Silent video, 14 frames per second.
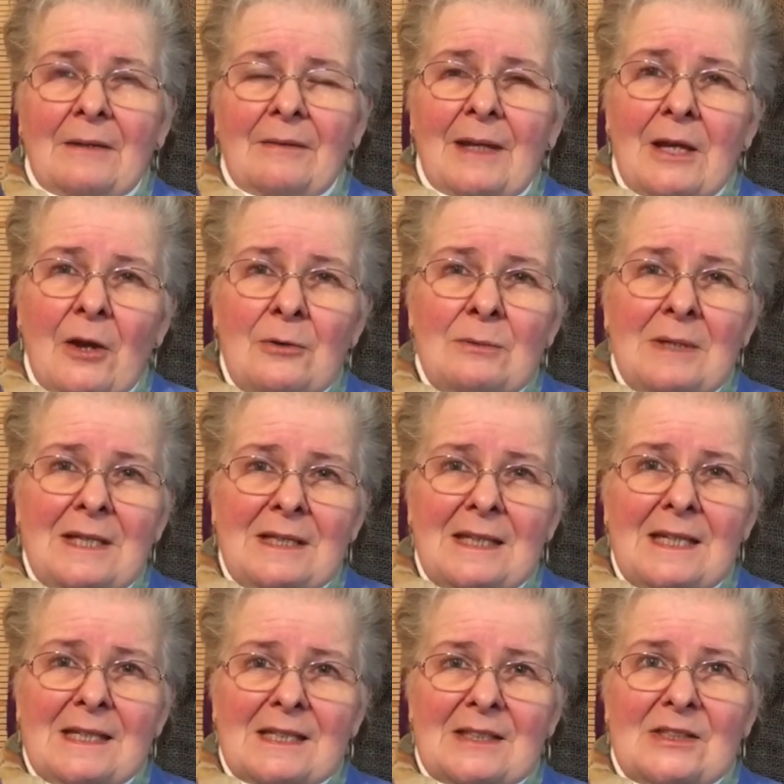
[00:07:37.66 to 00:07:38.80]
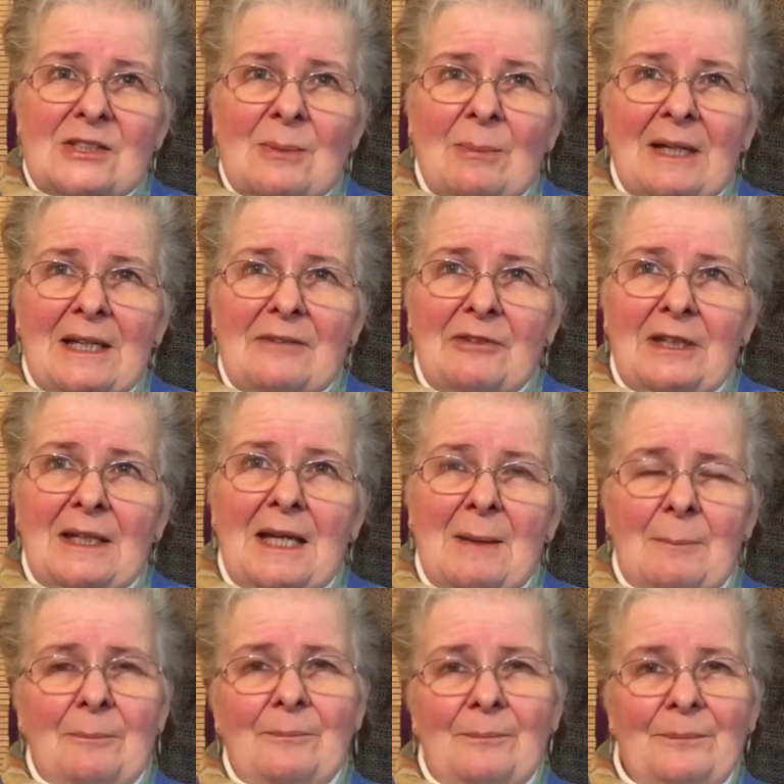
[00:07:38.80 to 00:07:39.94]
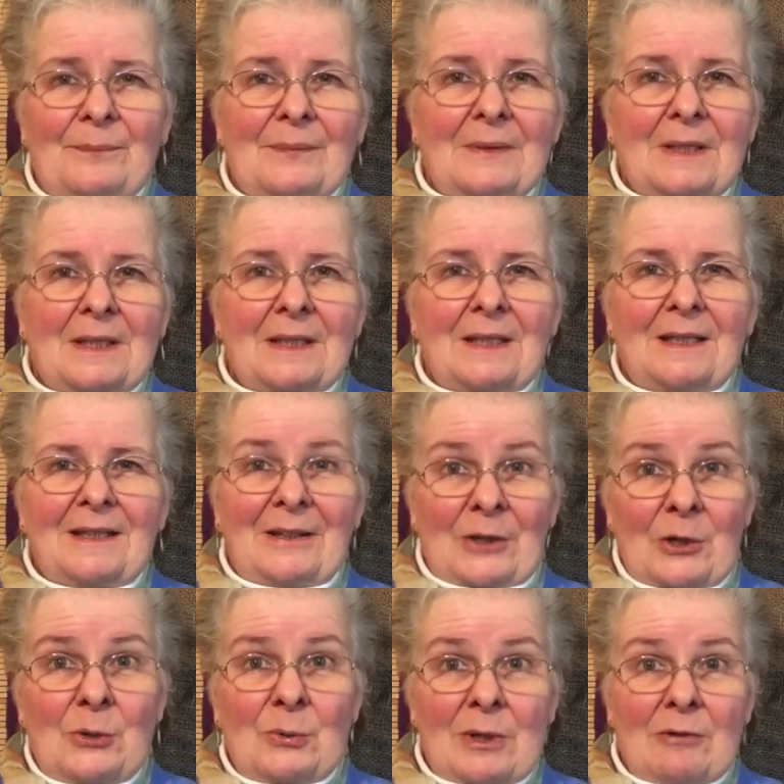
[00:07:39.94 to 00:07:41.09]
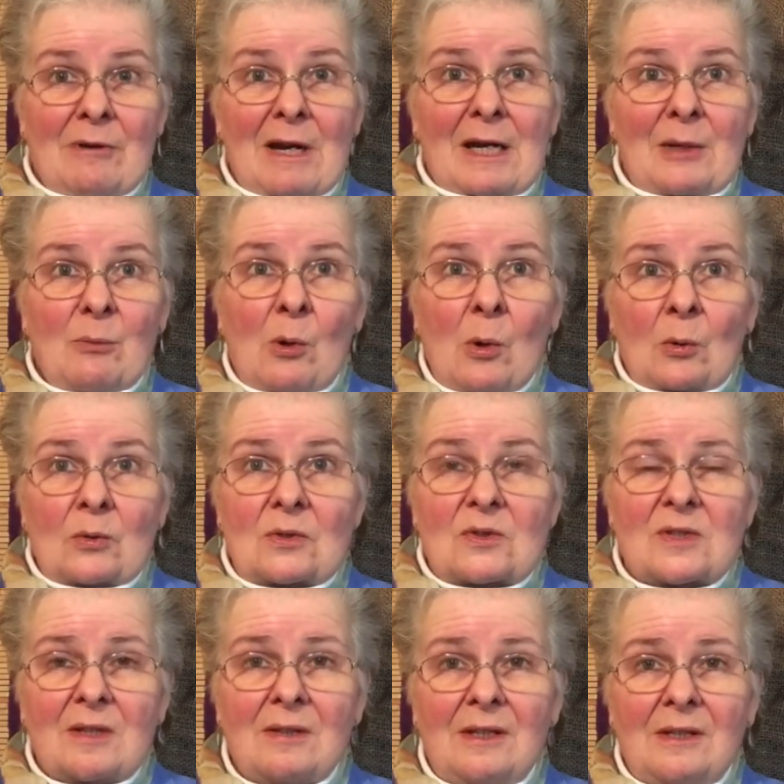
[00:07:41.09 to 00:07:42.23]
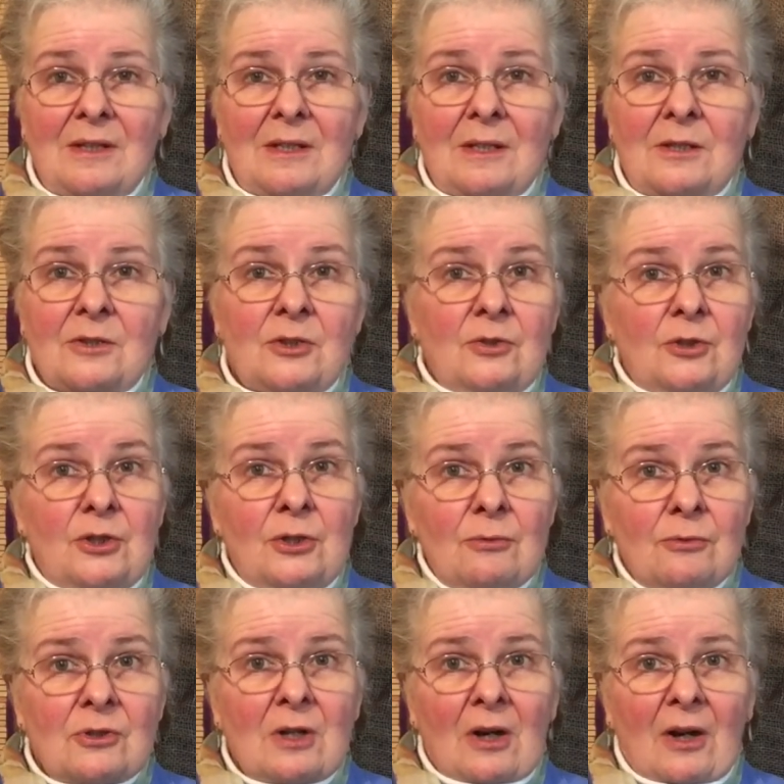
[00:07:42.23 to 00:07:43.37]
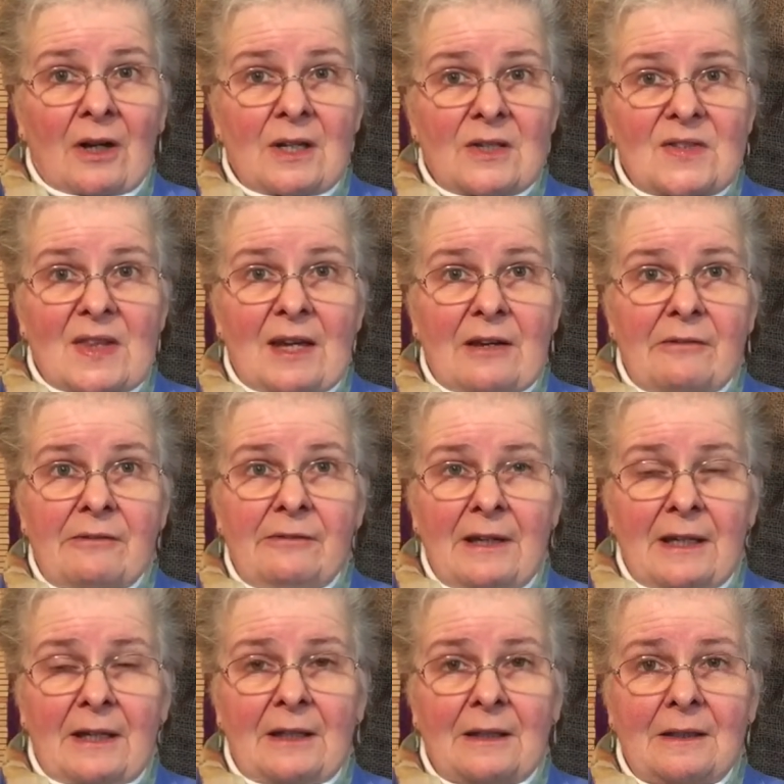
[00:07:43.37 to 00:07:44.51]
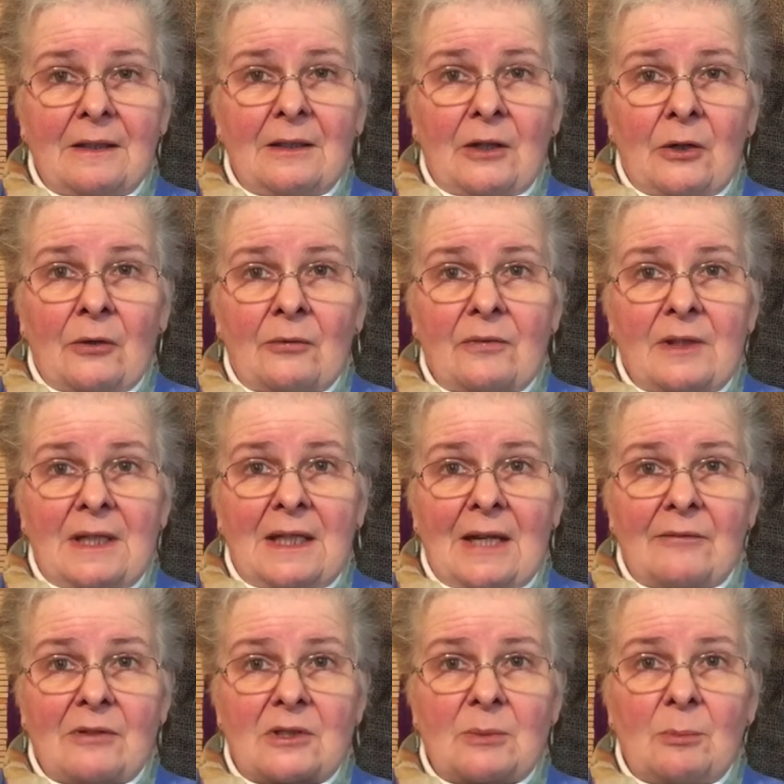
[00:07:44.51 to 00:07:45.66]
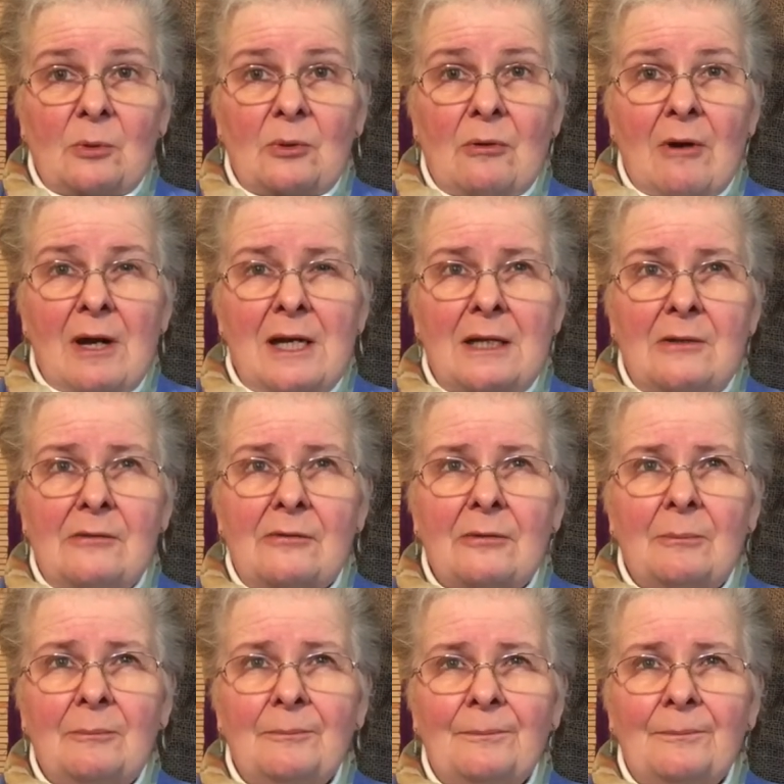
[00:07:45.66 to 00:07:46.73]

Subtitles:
They only needed to believe in him, in who he really was, to neutralise their fear of the inevitable grave.